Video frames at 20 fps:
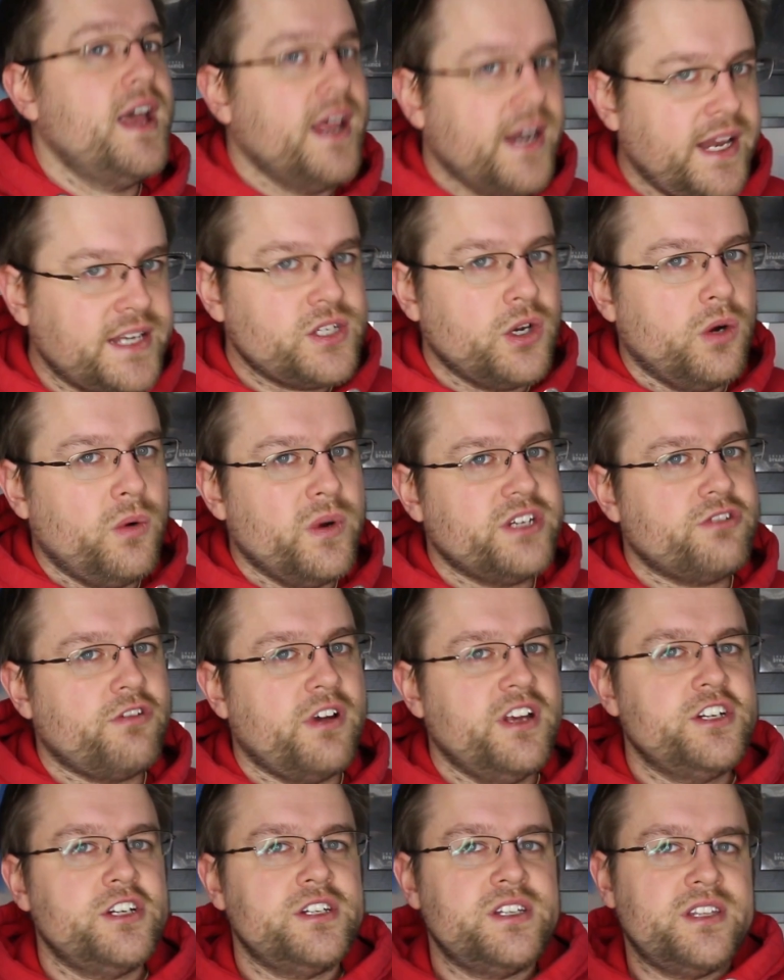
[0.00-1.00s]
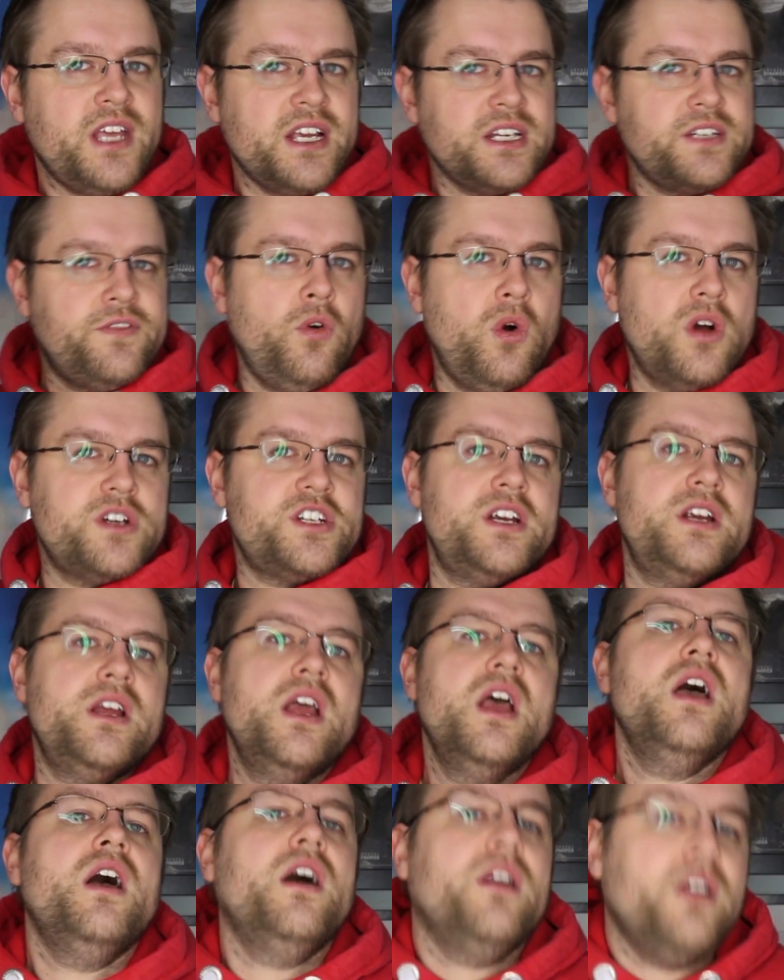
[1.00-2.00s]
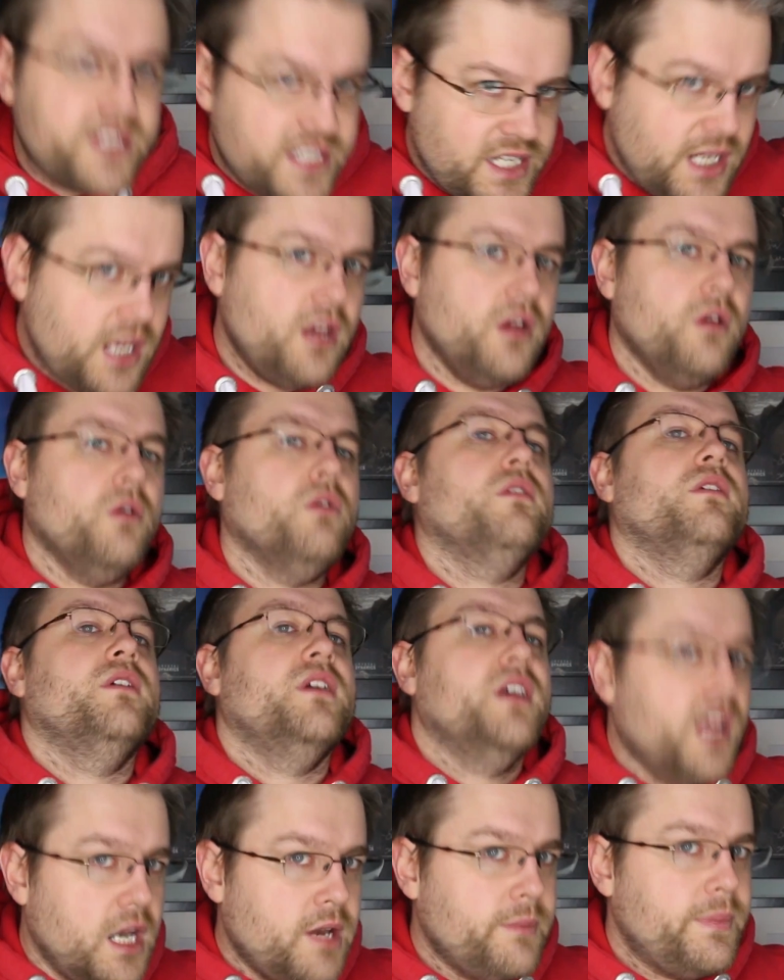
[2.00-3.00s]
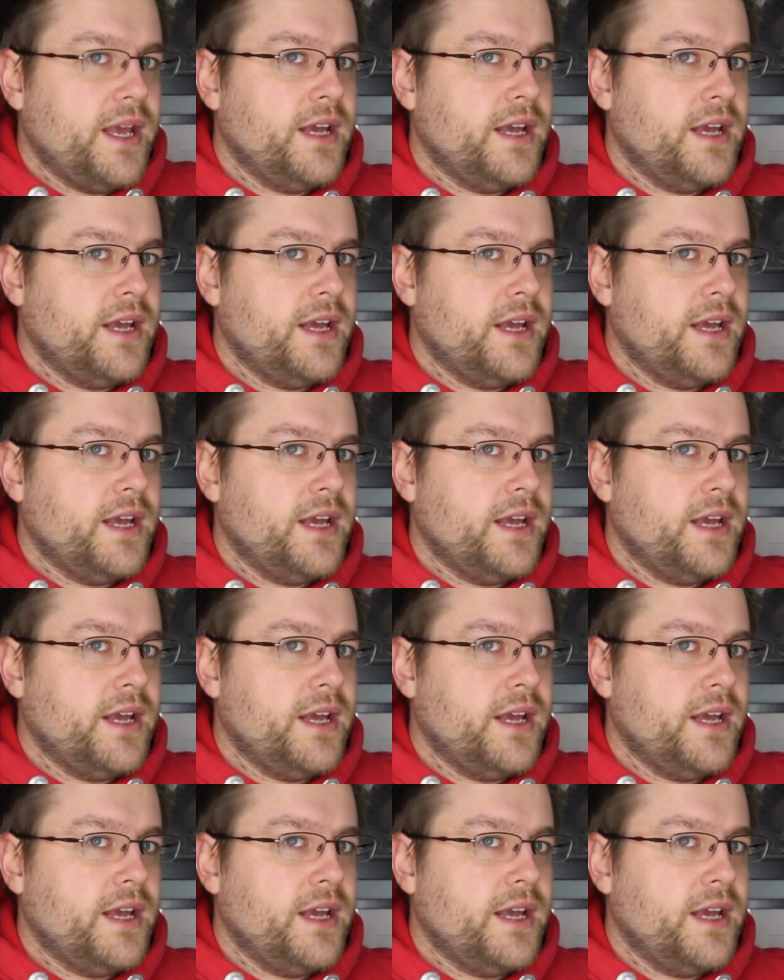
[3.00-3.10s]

And as always, Rangers, thanks for watching, and I'll see you in a